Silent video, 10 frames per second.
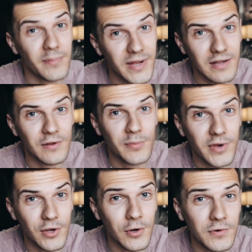playing a little bit
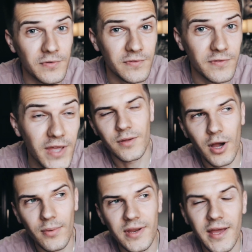of golf.
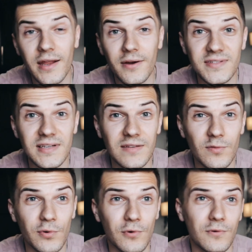I'm gonna head out into
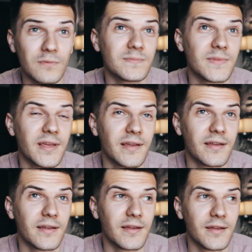Liverpool,
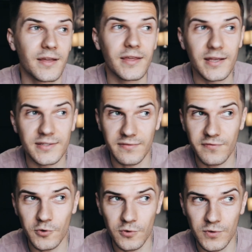get some
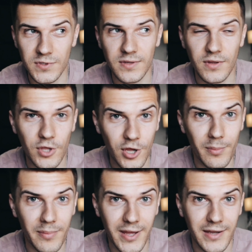food,
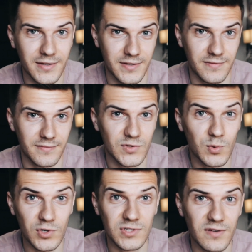come back to
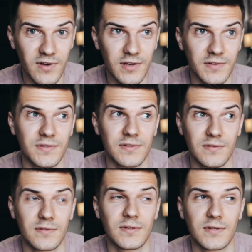watch Love Island.
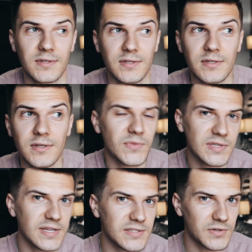
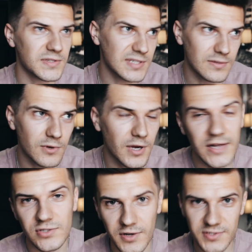So let's go and see what.
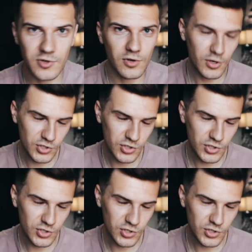Actually, I'll